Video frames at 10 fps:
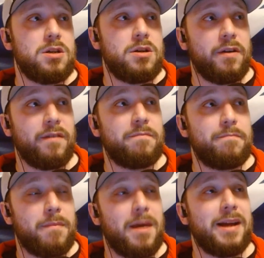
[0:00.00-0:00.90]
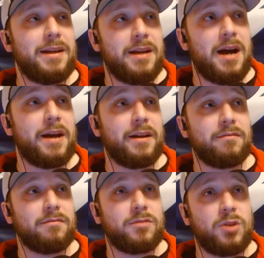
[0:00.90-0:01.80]
could
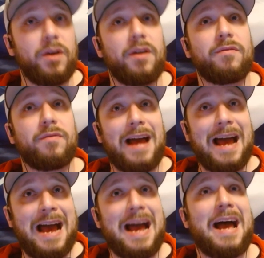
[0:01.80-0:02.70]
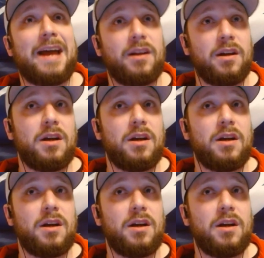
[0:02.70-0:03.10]
have had